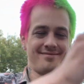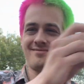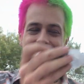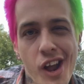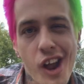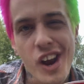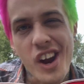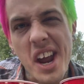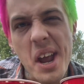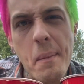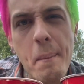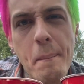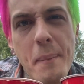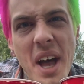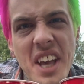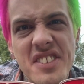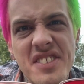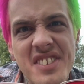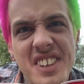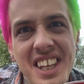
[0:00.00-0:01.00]
All right,
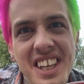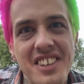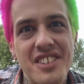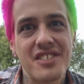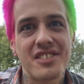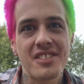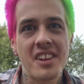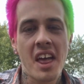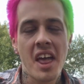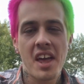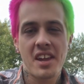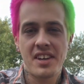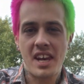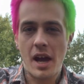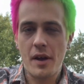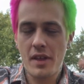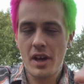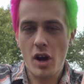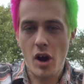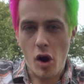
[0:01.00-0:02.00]
besties, now
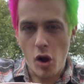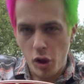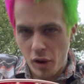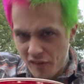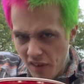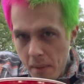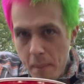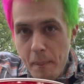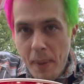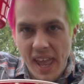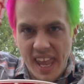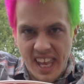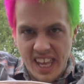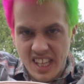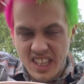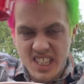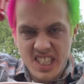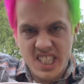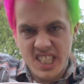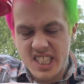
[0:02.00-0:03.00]
that all of our
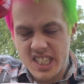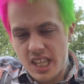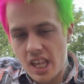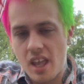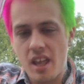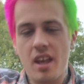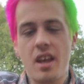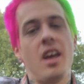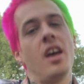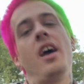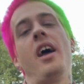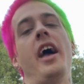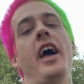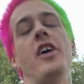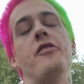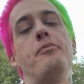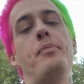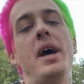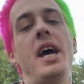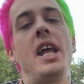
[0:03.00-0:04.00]
paints
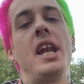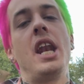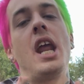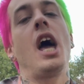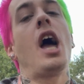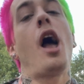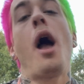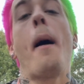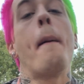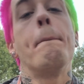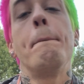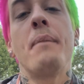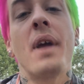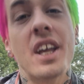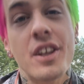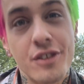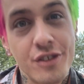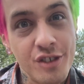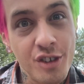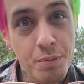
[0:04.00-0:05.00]
have been
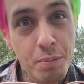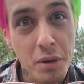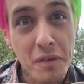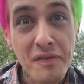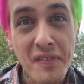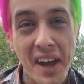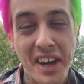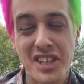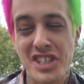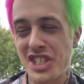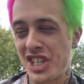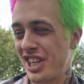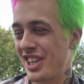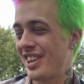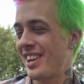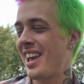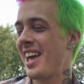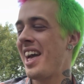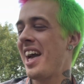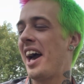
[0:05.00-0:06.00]
mixed to
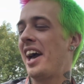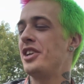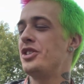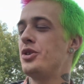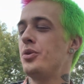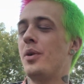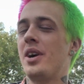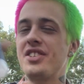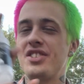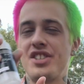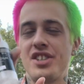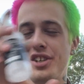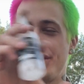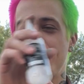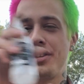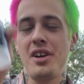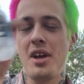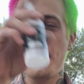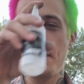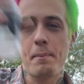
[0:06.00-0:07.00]
perfection, I do want
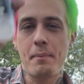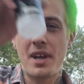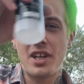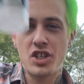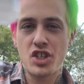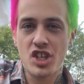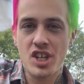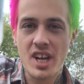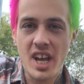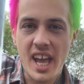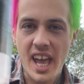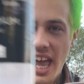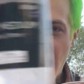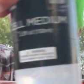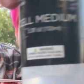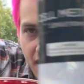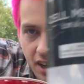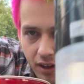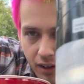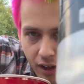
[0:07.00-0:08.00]
to mention I
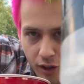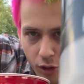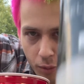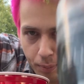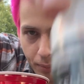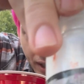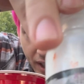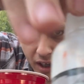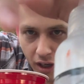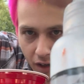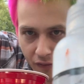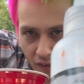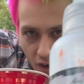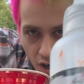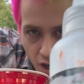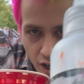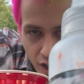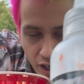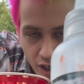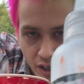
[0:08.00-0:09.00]
added a little bit of
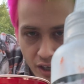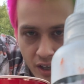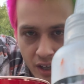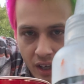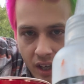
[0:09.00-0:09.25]
our